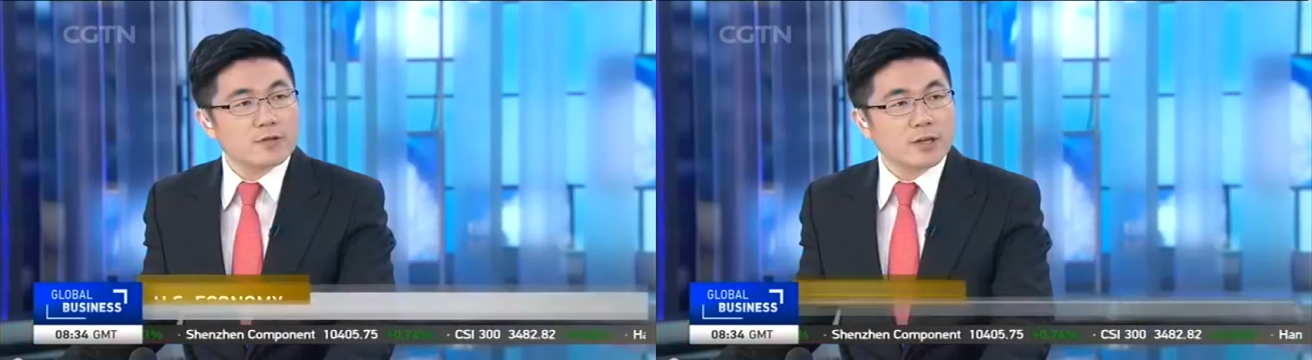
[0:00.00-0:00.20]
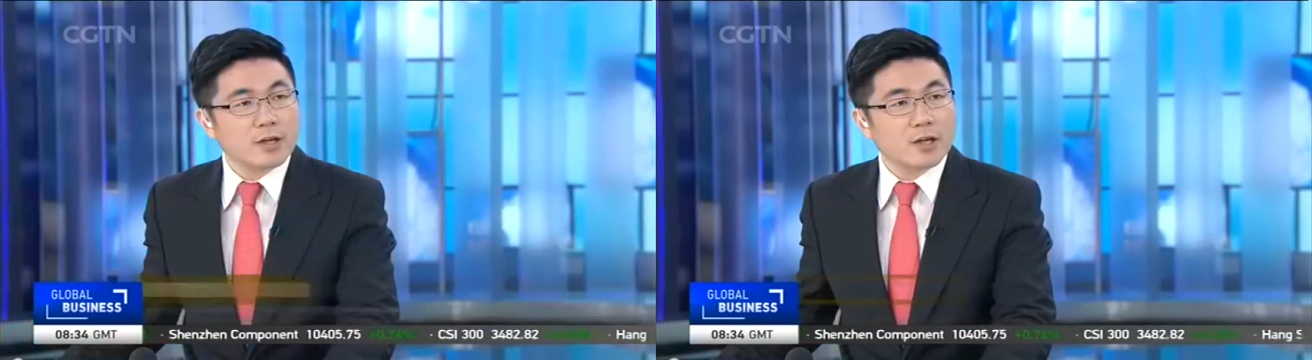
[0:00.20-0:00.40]

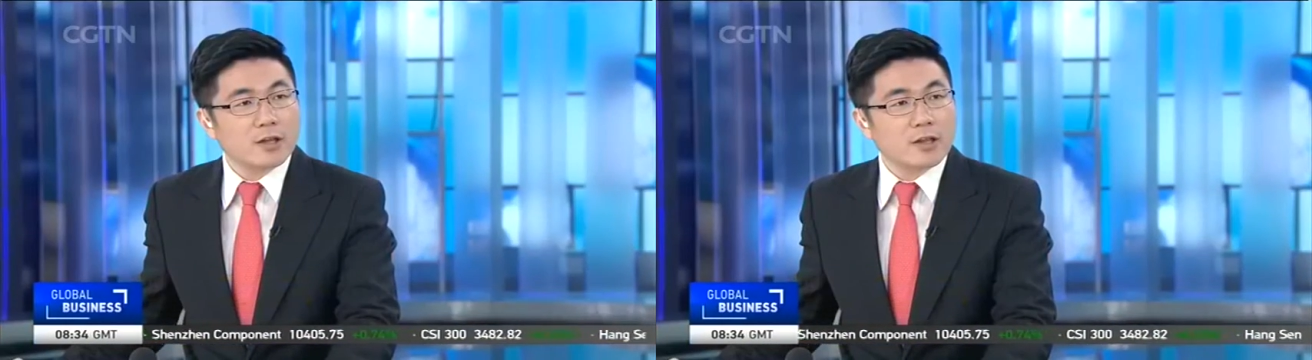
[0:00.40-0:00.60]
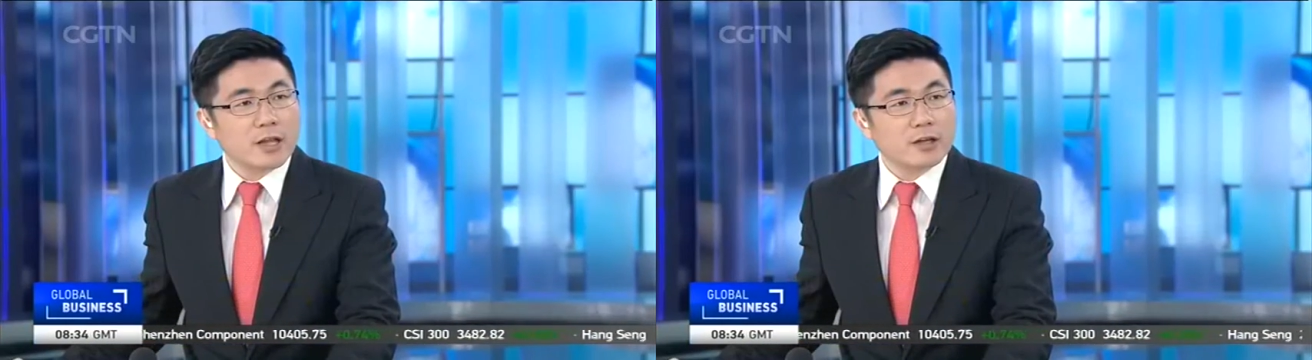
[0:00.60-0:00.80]

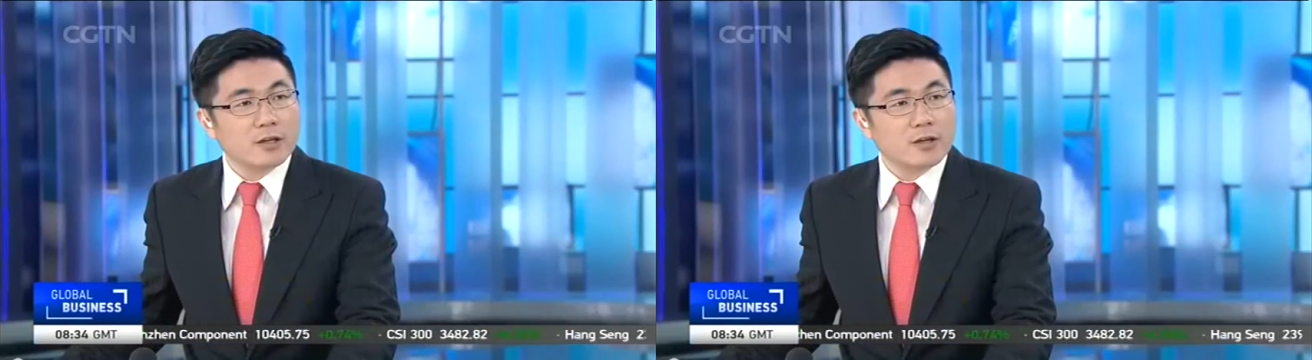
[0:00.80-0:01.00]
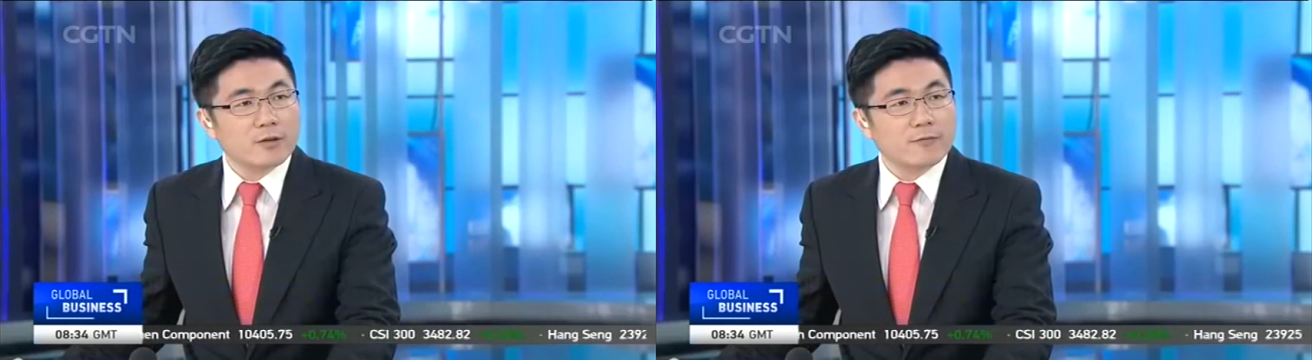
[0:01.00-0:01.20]
thinking
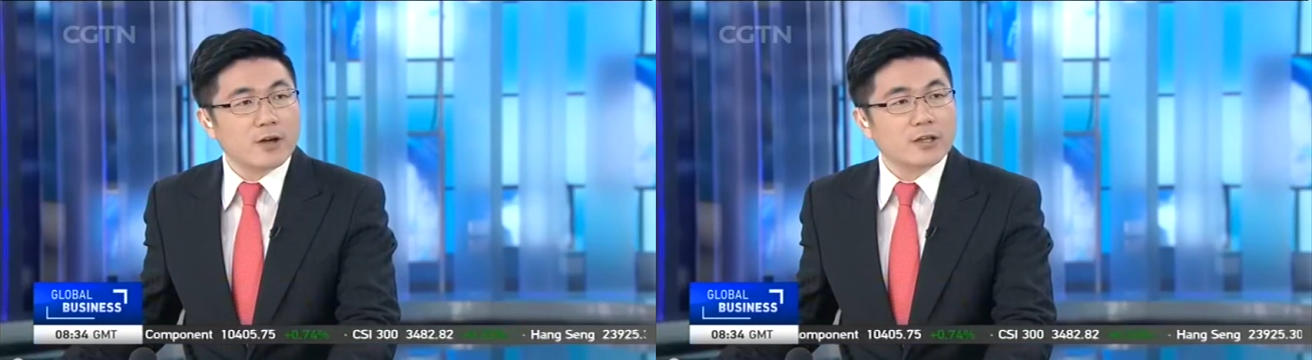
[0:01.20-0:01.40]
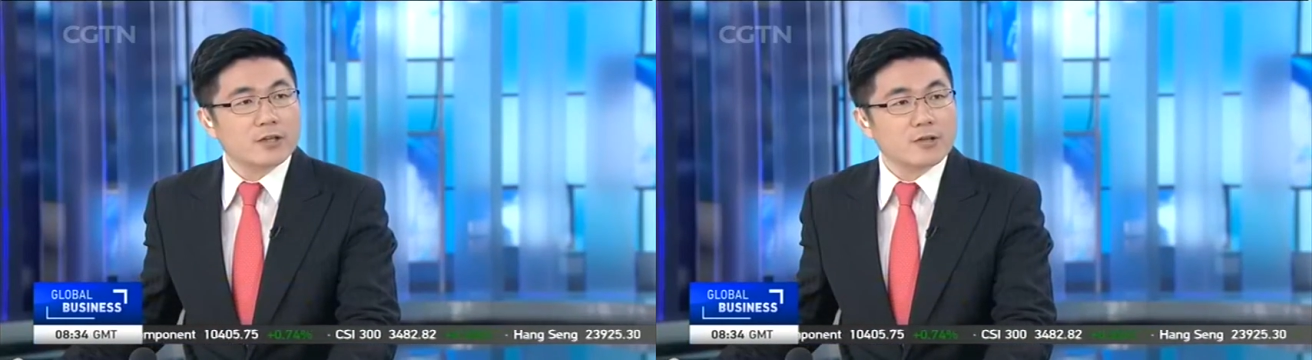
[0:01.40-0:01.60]
like
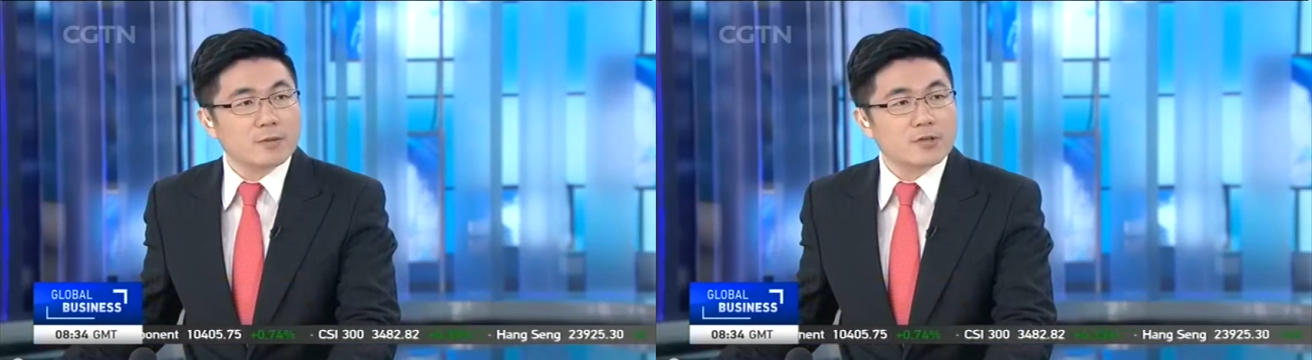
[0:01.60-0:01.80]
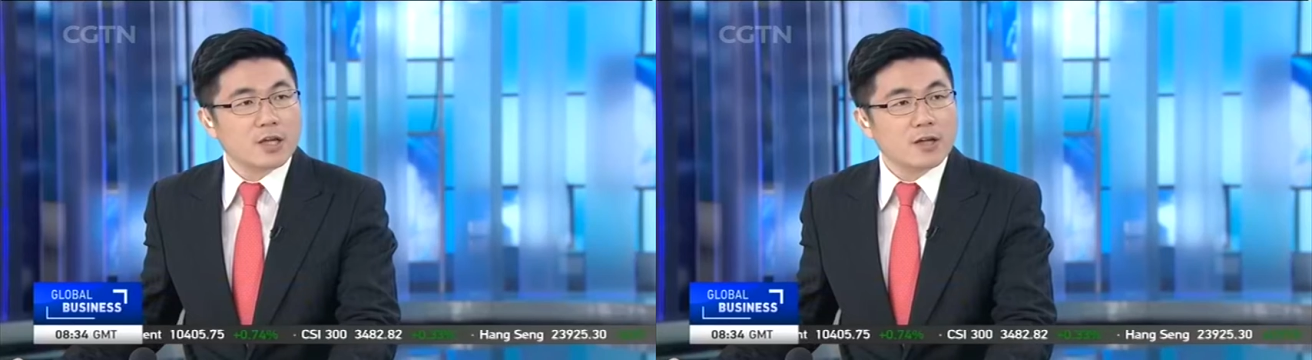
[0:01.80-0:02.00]
finding
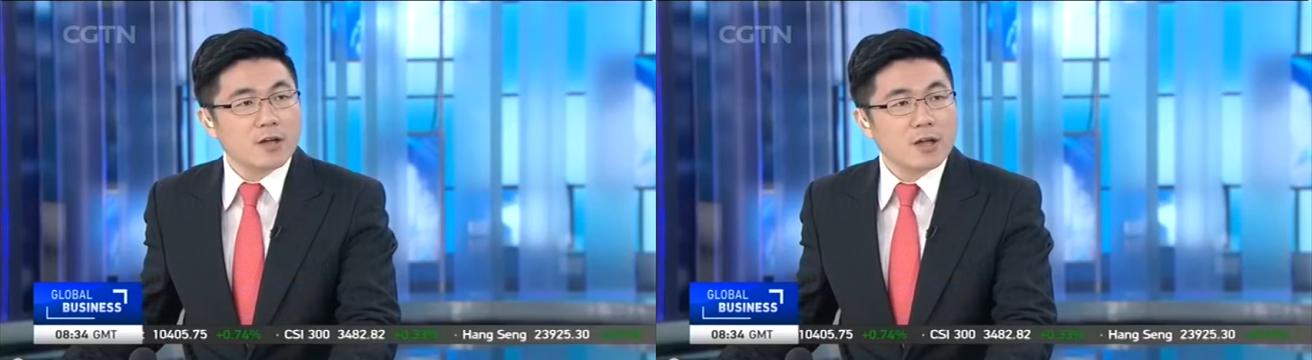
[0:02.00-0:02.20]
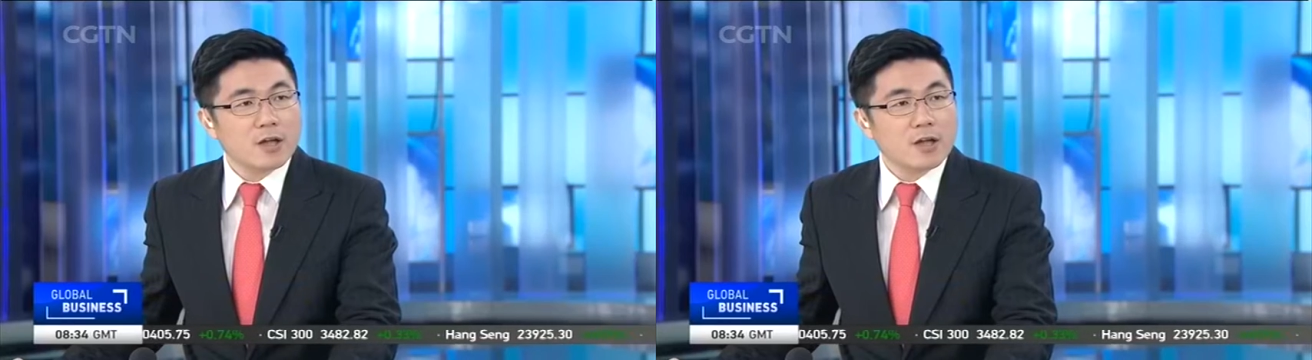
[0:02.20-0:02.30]
some, say,